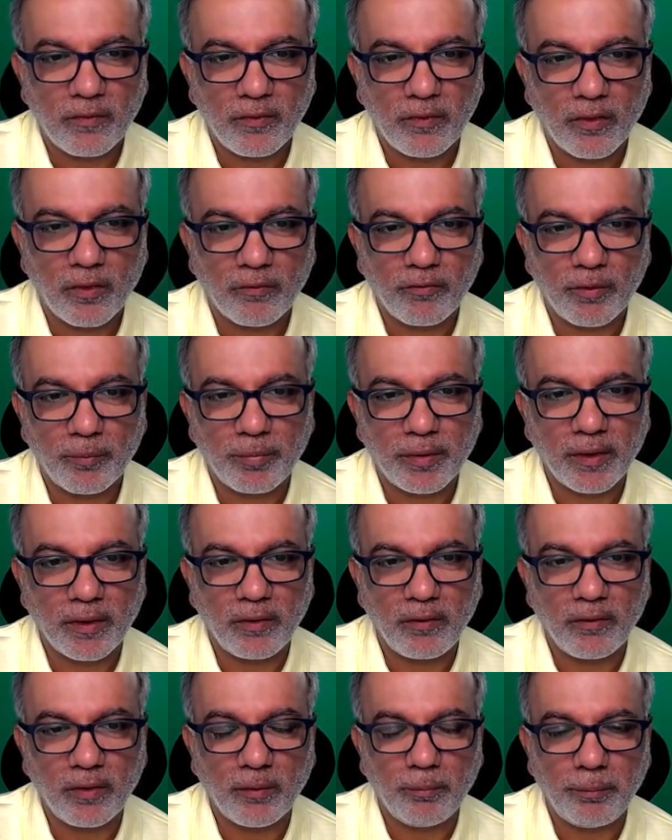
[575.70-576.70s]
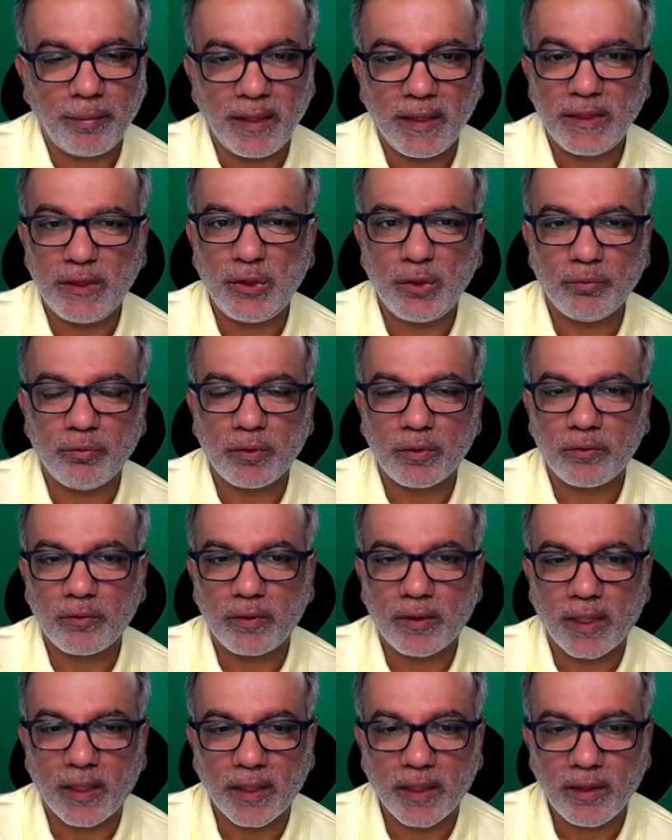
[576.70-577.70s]
of a particular page you want to
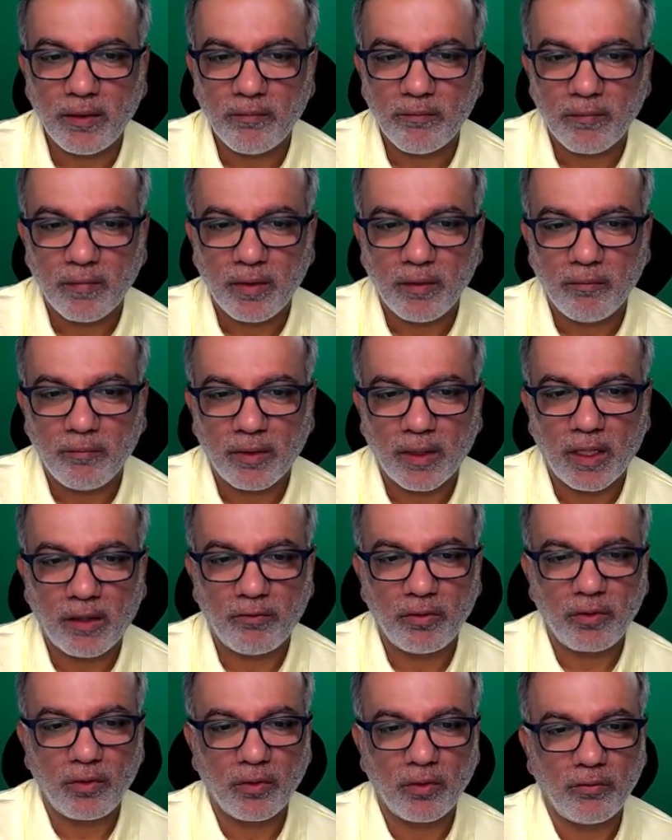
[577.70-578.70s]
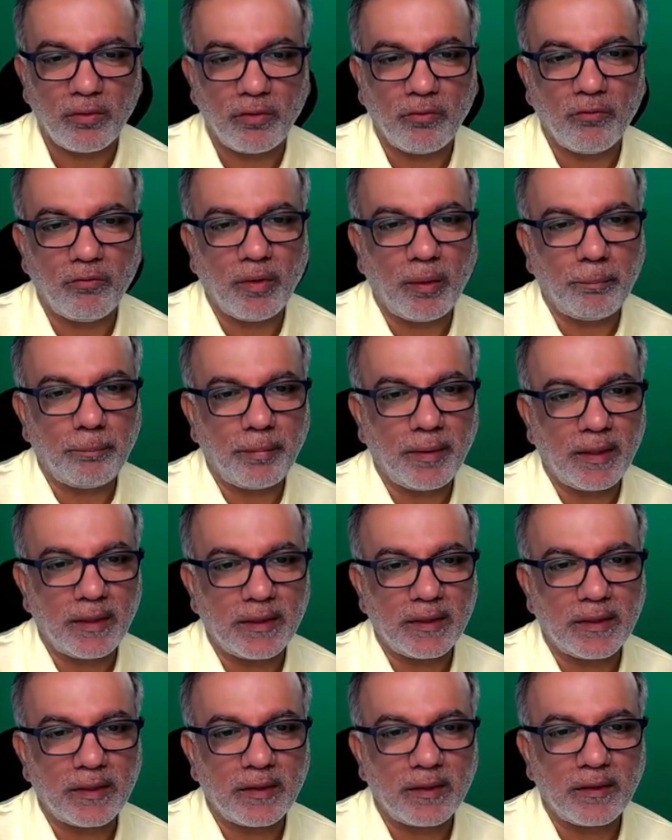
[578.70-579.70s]
target. I would go with web
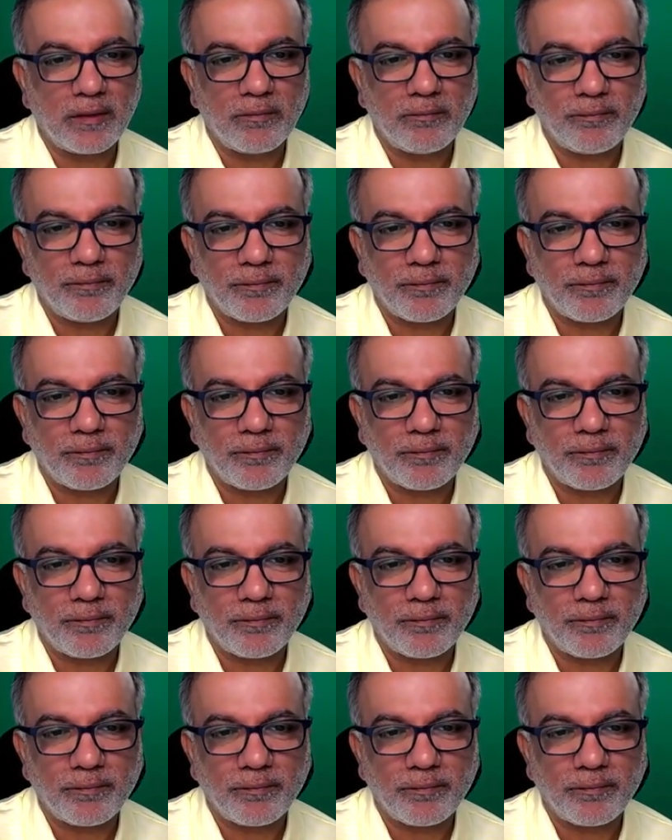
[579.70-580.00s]
pages.